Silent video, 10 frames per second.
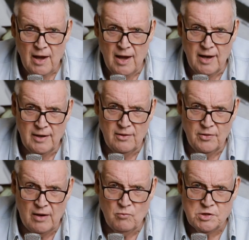And
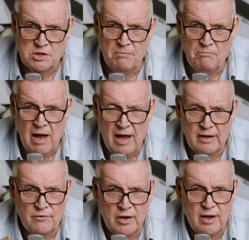that was the
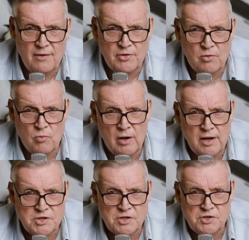mark of a covenant
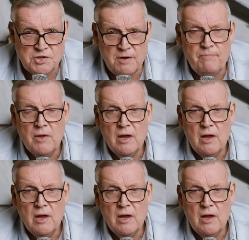relationship.